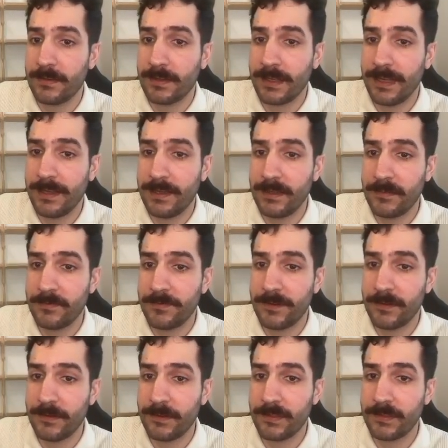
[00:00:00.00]
client
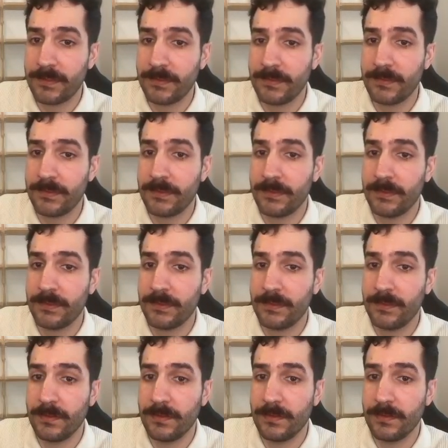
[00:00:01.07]
functions
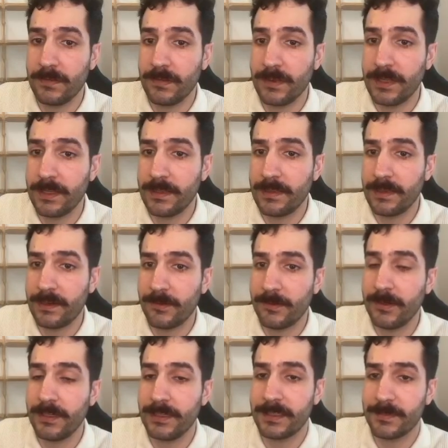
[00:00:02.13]
to get
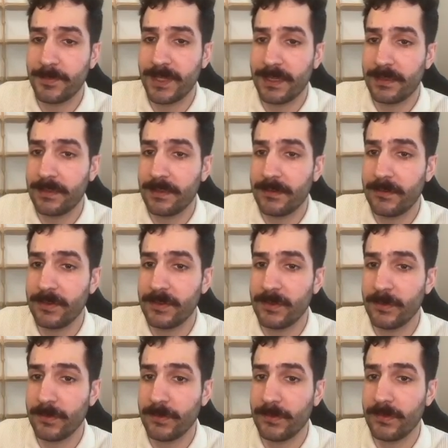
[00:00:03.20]
our expected
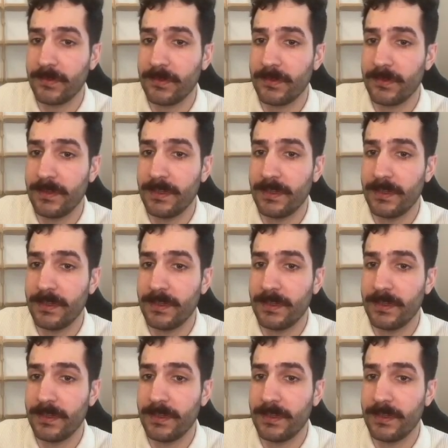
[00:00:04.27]
results